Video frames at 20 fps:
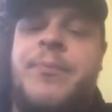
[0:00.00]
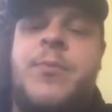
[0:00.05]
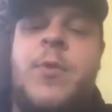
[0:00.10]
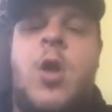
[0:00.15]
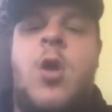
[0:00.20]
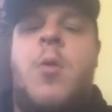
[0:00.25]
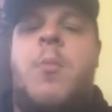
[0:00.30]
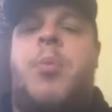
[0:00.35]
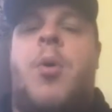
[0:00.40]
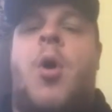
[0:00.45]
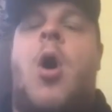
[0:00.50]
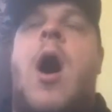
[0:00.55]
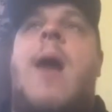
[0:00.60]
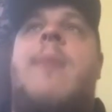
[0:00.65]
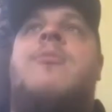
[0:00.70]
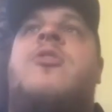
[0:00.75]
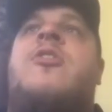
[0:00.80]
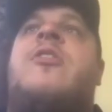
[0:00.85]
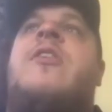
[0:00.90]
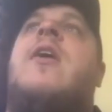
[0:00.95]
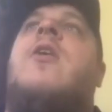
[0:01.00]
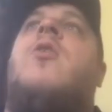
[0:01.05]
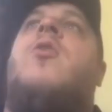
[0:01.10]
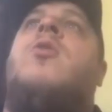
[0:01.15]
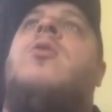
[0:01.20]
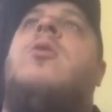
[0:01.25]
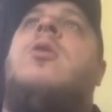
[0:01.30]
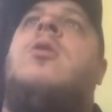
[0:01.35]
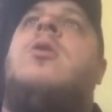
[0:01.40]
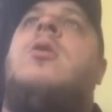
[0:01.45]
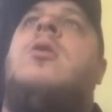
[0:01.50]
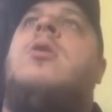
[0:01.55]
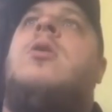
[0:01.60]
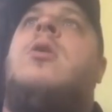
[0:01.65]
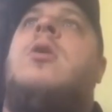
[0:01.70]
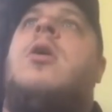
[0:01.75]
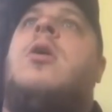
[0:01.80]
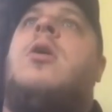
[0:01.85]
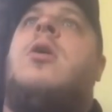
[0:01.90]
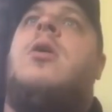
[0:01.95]
but I'm still
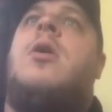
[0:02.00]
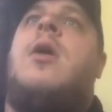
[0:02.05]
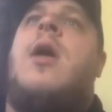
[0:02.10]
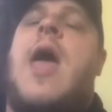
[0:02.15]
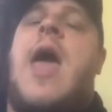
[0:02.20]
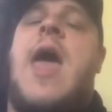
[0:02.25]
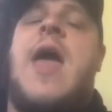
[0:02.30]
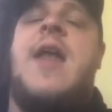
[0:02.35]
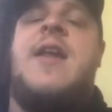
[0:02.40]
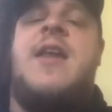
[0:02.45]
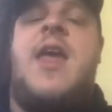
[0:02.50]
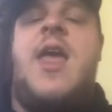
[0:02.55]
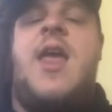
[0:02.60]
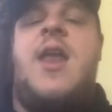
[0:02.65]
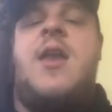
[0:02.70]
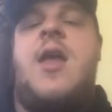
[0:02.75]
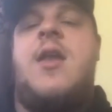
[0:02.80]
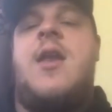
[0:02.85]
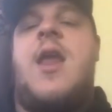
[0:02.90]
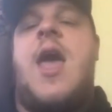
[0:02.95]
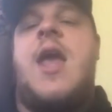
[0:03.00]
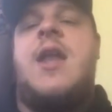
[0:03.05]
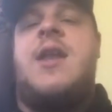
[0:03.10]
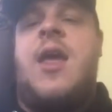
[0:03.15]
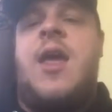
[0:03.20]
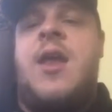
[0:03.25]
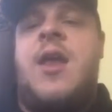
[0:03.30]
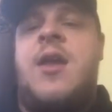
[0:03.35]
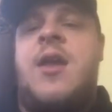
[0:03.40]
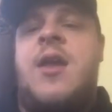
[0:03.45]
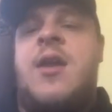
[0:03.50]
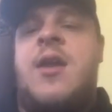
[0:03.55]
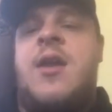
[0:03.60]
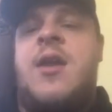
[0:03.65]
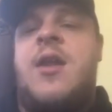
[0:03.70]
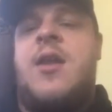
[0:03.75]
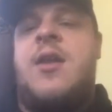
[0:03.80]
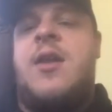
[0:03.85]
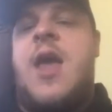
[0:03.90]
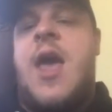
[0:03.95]
editing and editing and
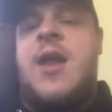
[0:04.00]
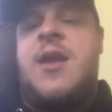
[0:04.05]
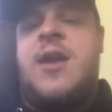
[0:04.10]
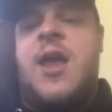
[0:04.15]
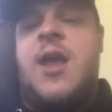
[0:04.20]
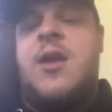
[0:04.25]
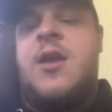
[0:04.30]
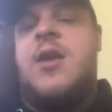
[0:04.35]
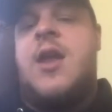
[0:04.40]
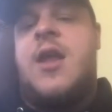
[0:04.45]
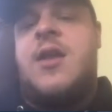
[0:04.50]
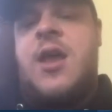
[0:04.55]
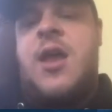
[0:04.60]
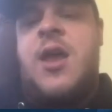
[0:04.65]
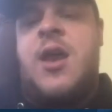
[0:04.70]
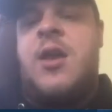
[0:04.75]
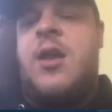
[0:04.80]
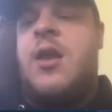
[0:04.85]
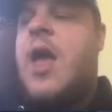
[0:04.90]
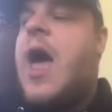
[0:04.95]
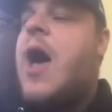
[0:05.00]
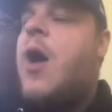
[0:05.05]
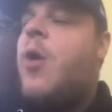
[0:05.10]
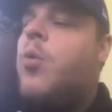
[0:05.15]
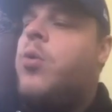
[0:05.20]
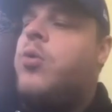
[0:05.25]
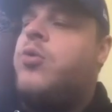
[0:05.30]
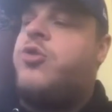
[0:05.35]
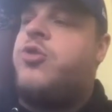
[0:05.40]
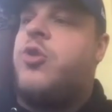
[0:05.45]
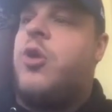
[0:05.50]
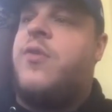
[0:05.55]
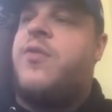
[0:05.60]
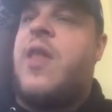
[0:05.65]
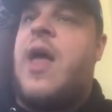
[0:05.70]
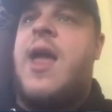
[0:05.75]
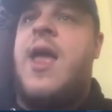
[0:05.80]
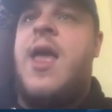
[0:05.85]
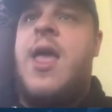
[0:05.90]
editing and editing out stuff like